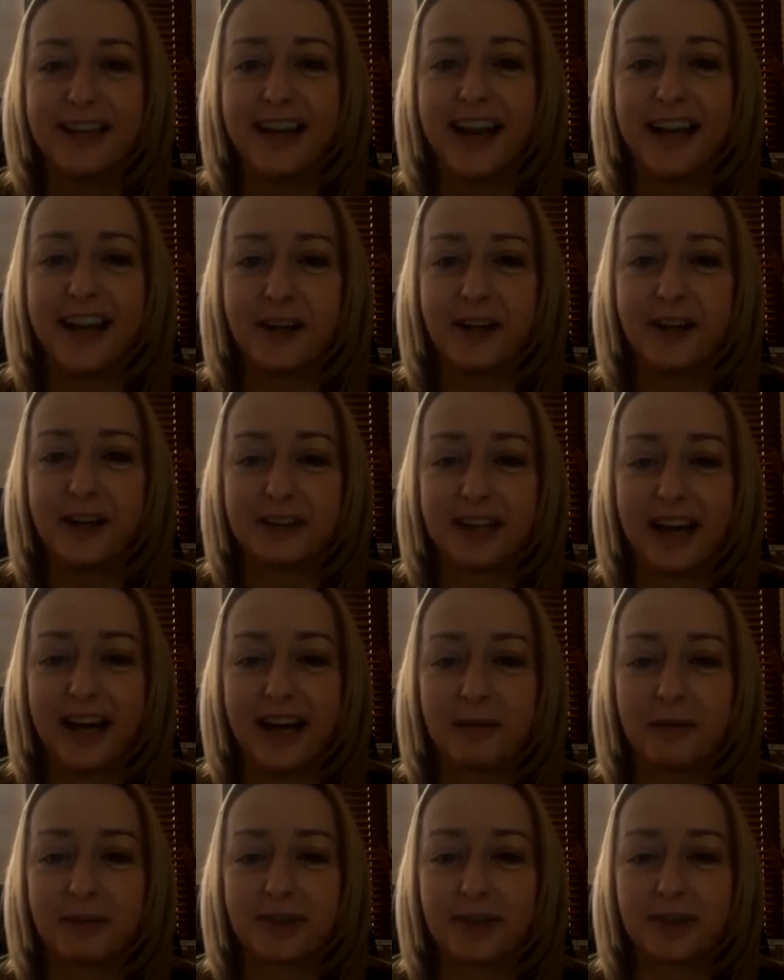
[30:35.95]
any of the
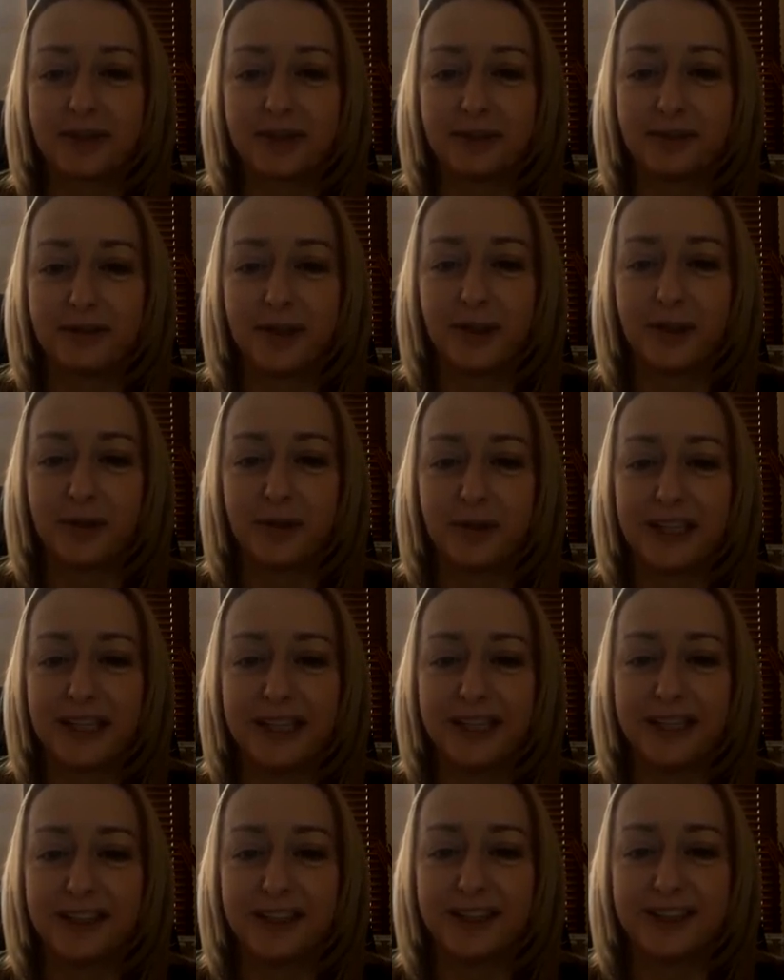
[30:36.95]
apps on the phone
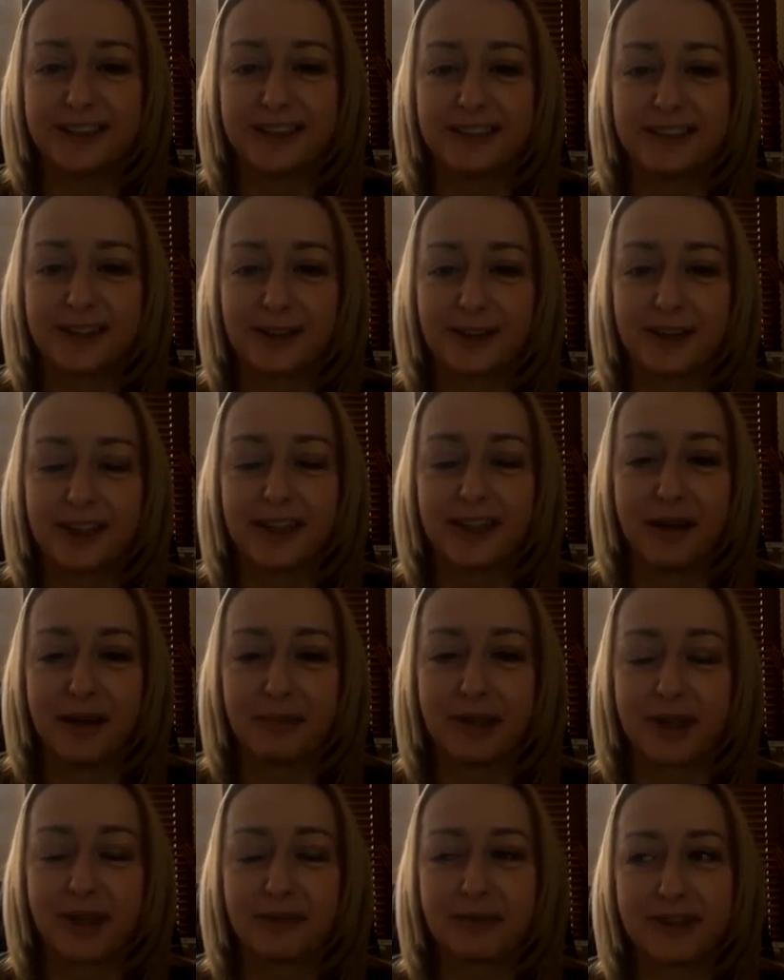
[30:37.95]
either, just on the
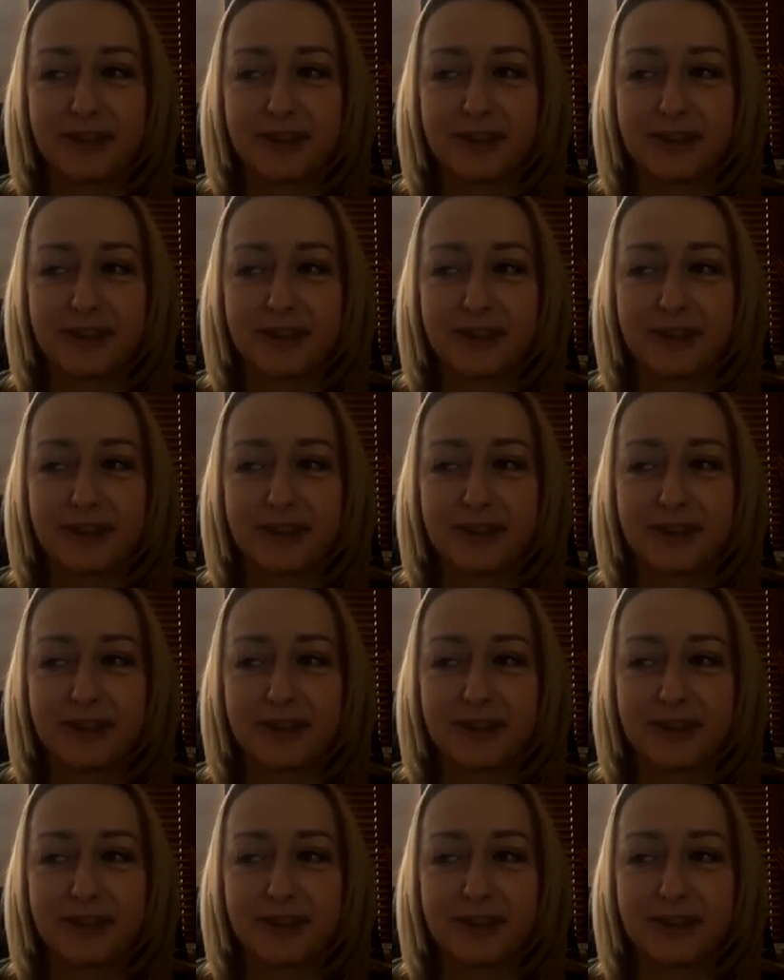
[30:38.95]
laptop.